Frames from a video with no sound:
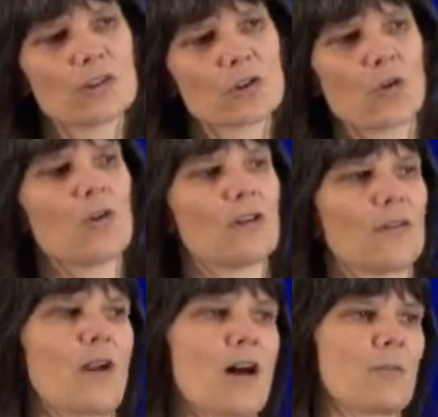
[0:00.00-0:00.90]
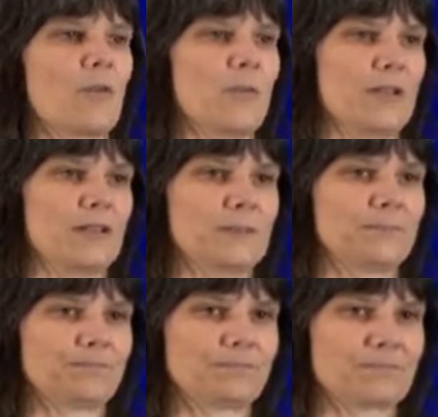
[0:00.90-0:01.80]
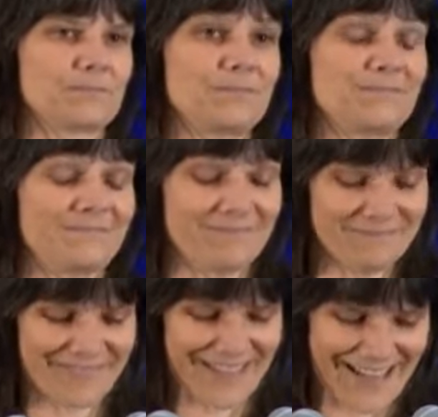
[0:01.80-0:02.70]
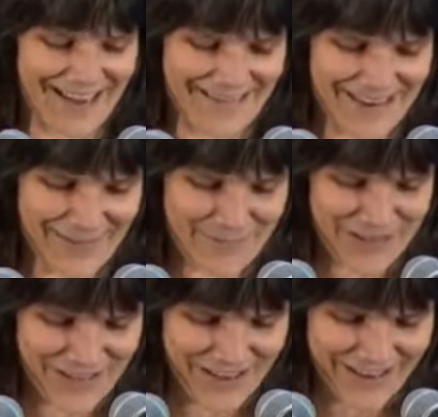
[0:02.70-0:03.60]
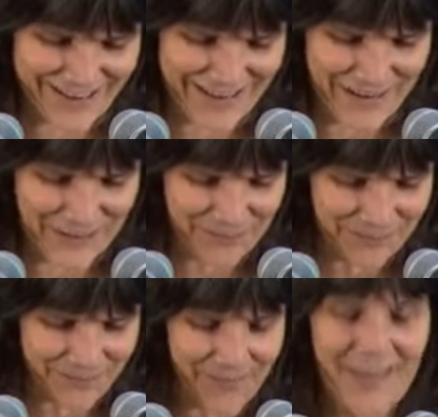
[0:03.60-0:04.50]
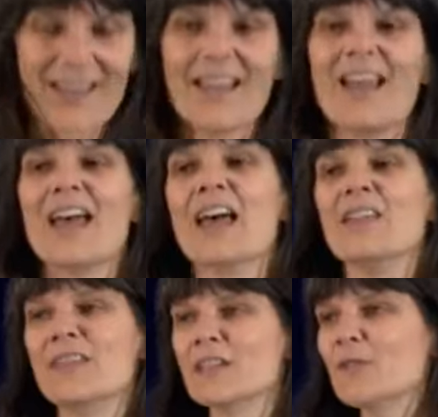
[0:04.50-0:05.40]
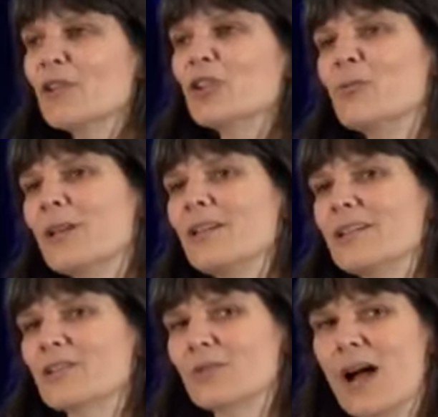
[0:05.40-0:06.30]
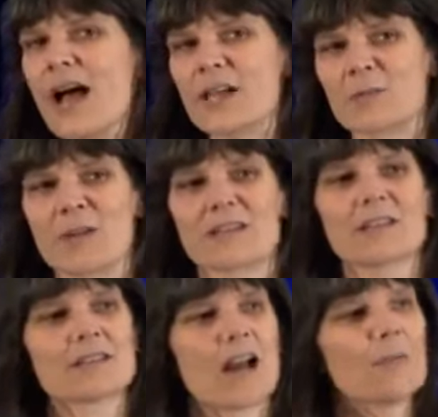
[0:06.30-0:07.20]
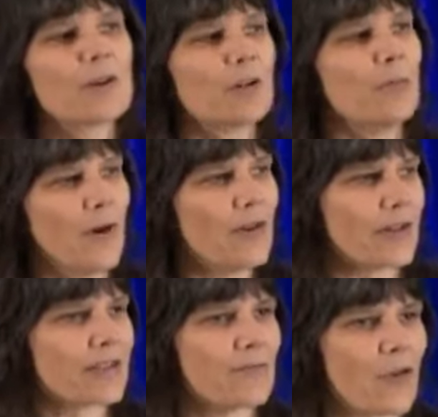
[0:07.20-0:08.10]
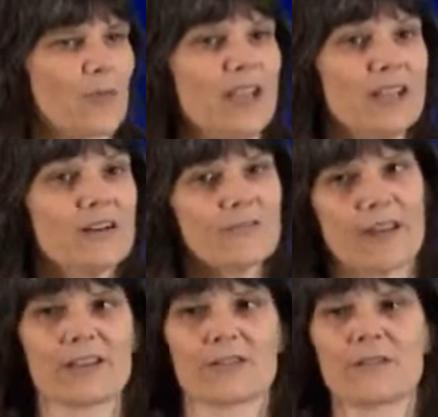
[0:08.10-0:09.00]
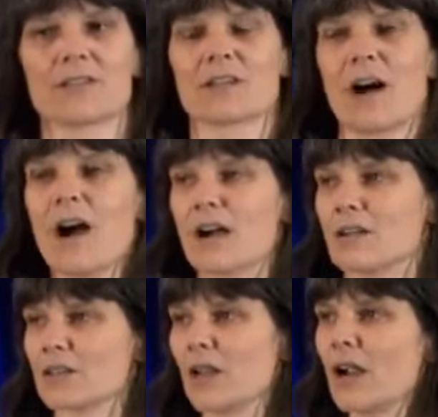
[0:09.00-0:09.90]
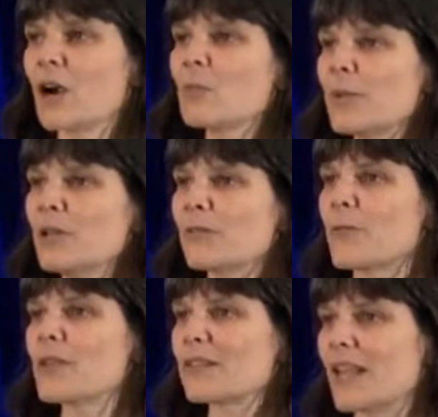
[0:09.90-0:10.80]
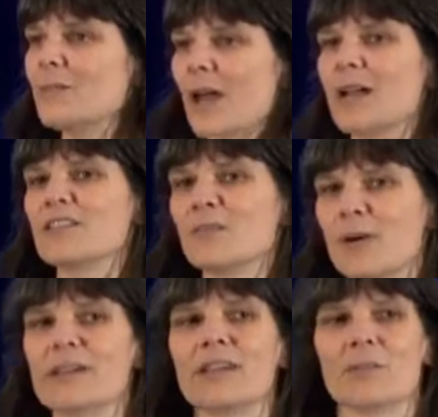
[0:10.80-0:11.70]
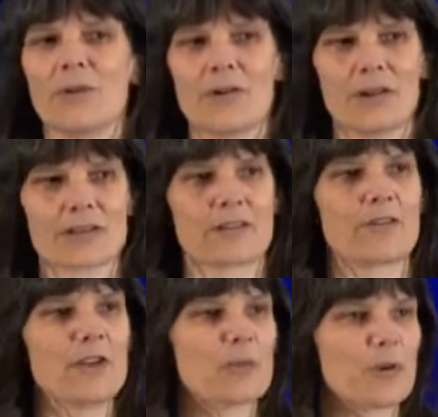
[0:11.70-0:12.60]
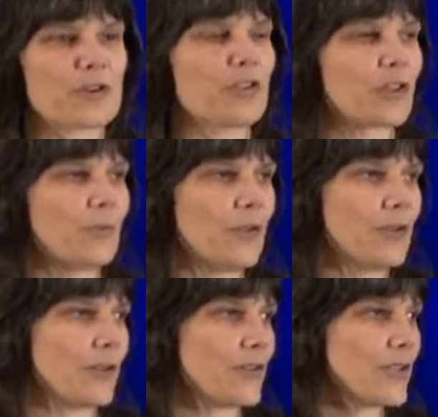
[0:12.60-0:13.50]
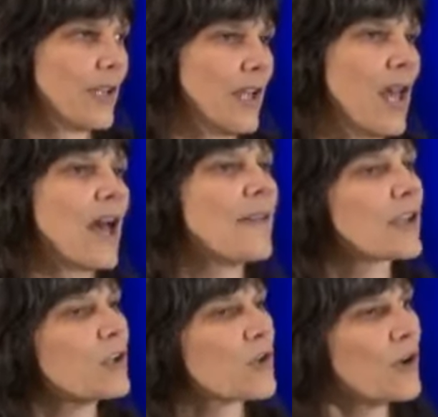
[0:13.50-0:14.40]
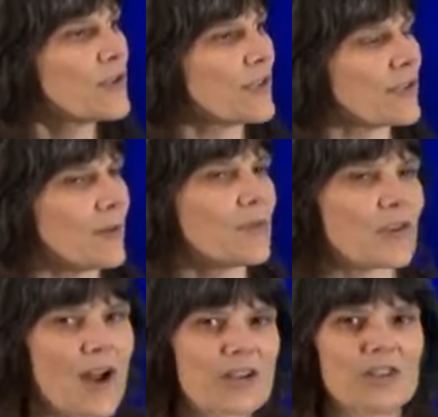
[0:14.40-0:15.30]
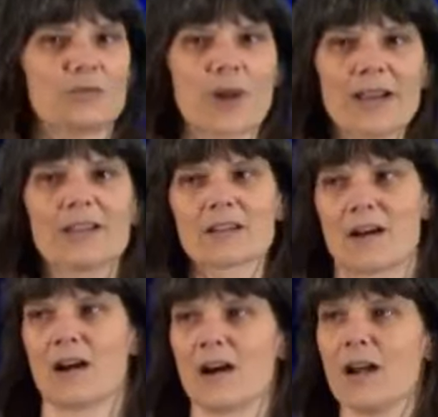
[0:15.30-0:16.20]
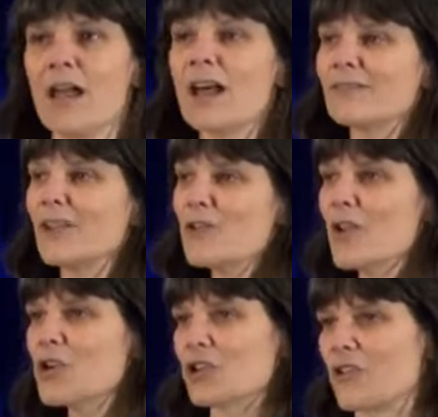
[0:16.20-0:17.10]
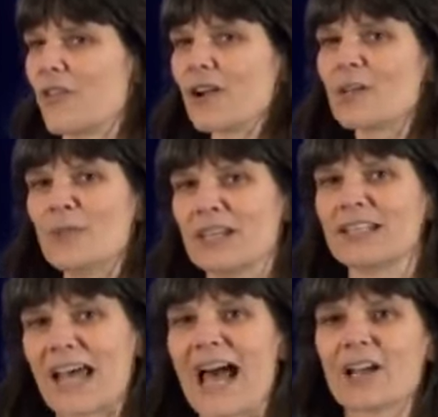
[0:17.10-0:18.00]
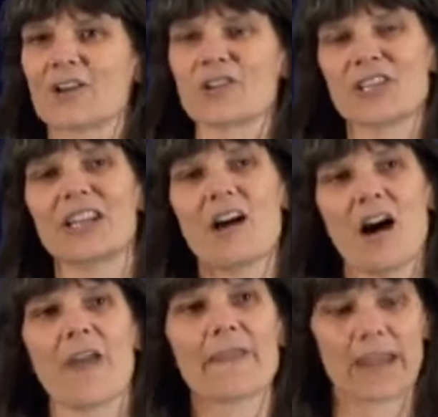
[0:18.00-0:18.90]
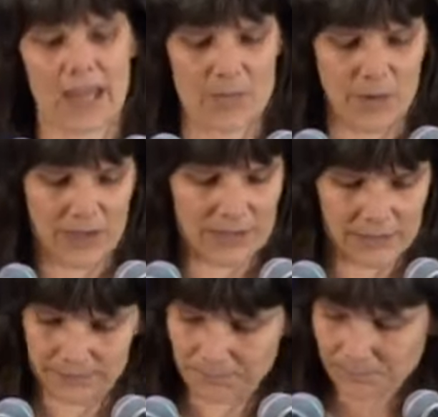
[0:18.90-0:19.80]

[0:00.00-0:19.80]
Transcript: control of your automobile. Yeah, right, pretty scary, huh? These vulnerabilities arise because the cyber components that form the interface of these cars are built from the same kinds of buggy components that are in your personal computers. And the control systems that are actually running the car have no notion that there can be an attacker sitting on the CAN bus.